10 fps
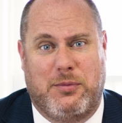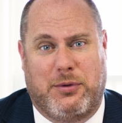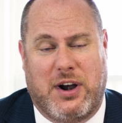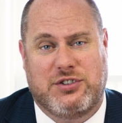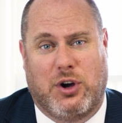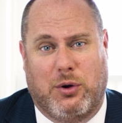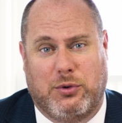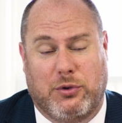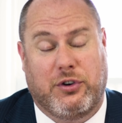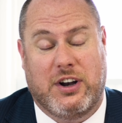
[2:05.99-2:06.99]

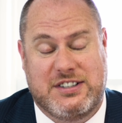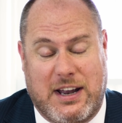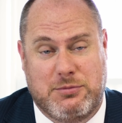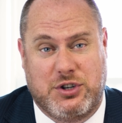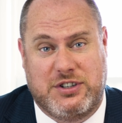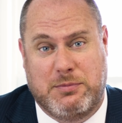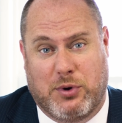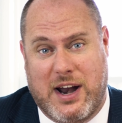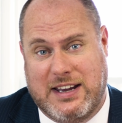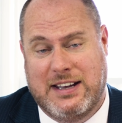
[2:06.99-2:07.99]
stamp duty
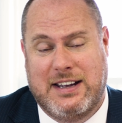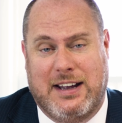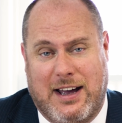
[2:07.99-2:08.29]
break